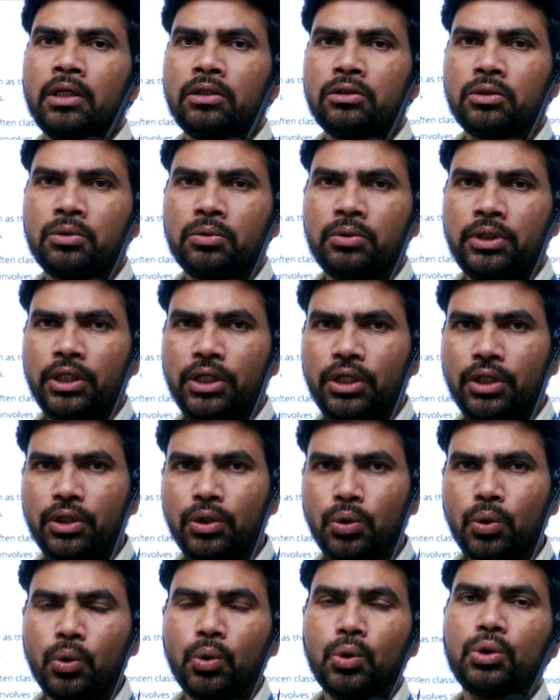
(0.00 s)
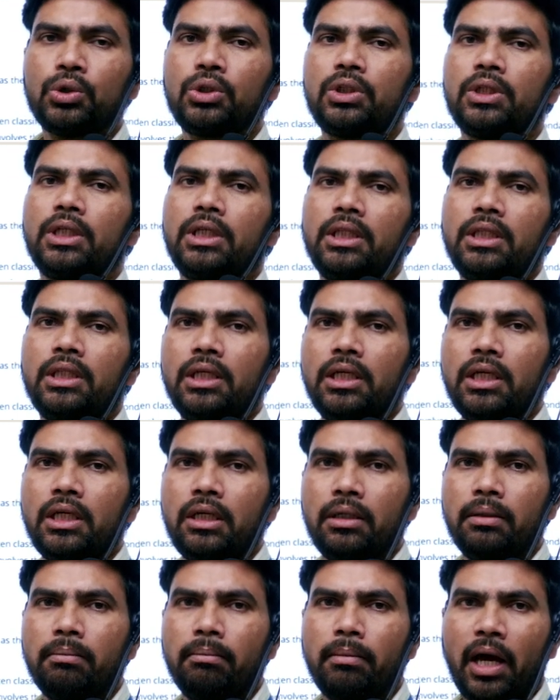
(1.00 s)
So the growth in the
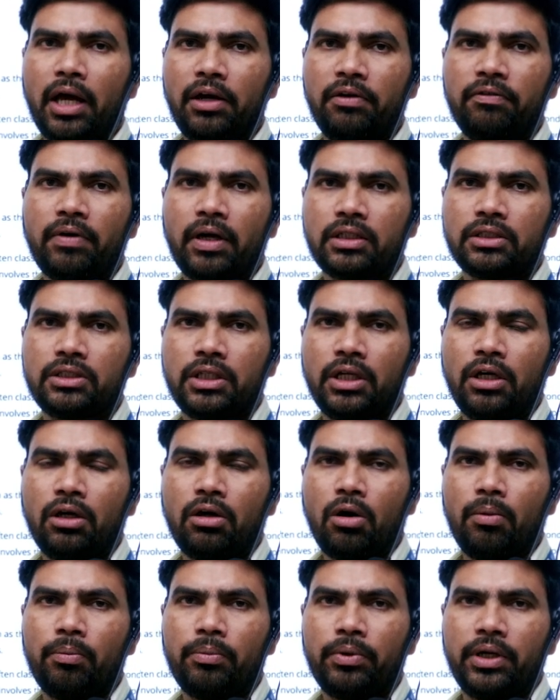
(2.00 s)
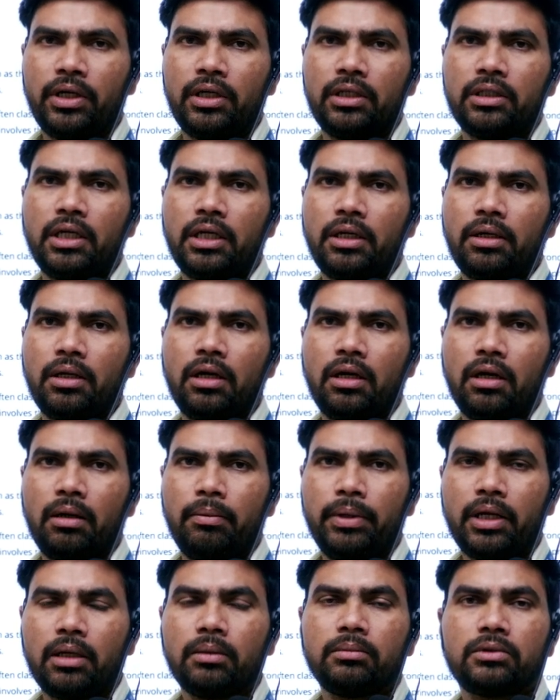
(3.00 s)
manufacturing component, that
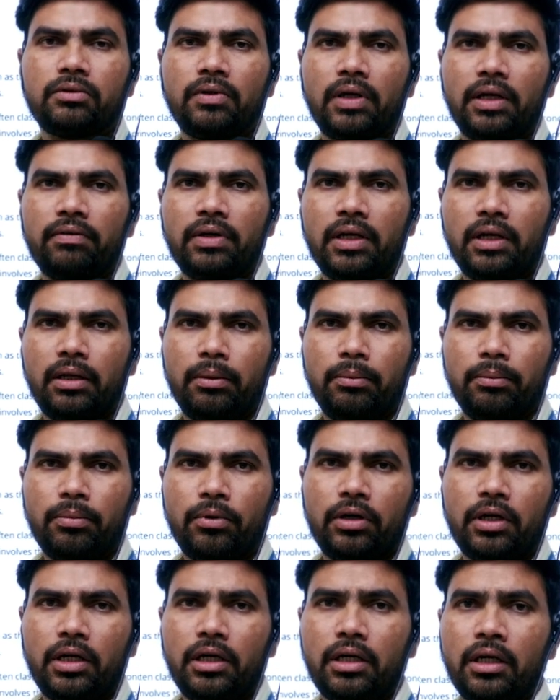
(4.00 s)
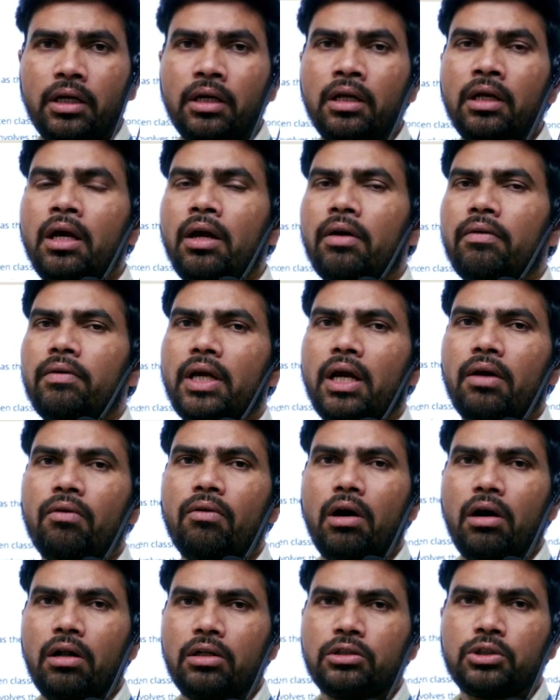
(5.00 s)
becomes very, very important. We
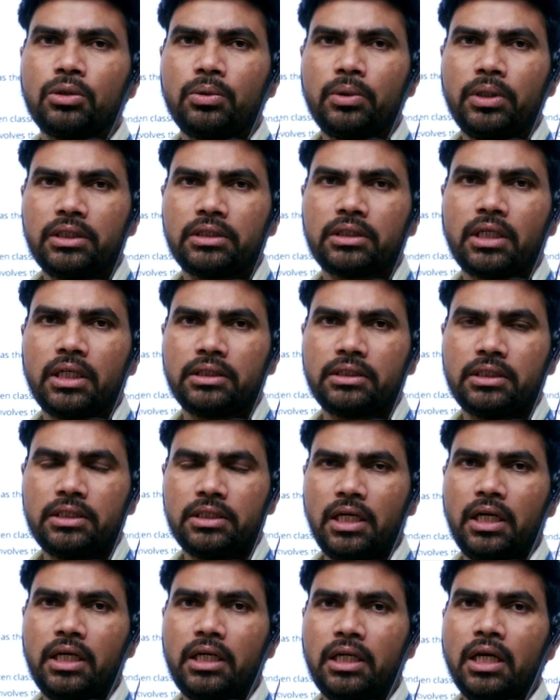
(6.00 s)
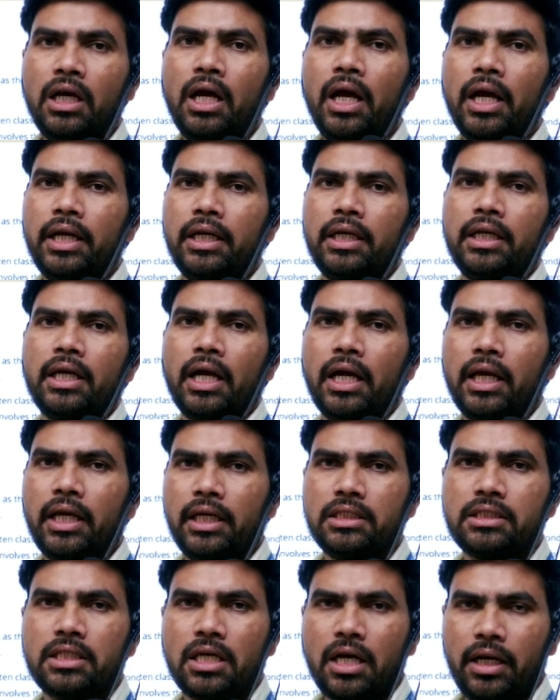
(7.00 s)
have also discussed that India
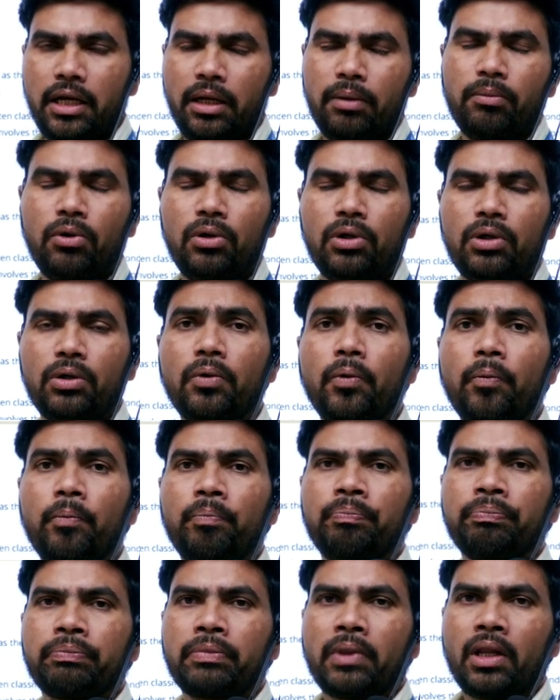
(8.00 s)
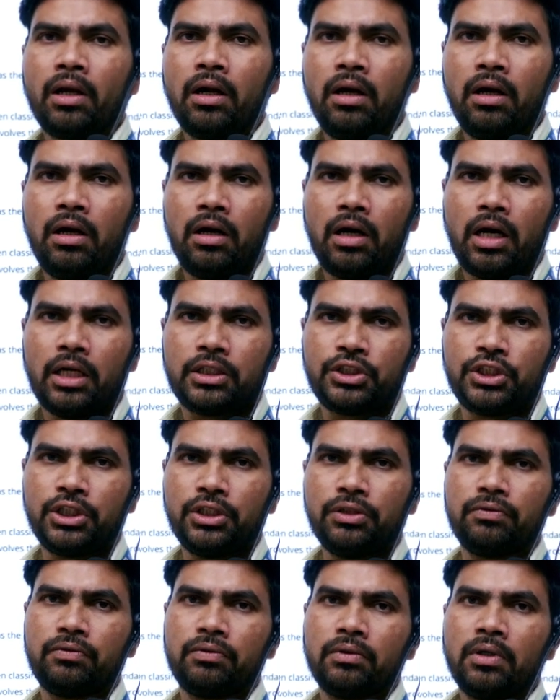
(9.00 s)
is unable to
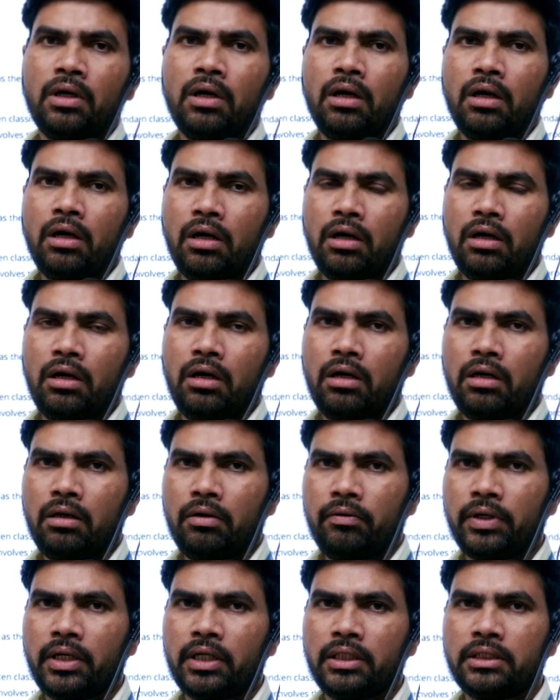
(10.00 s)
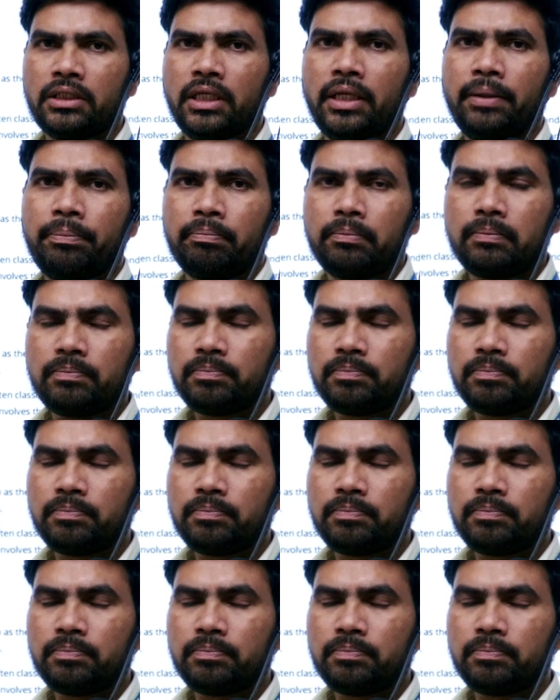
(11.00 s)
achieve we can say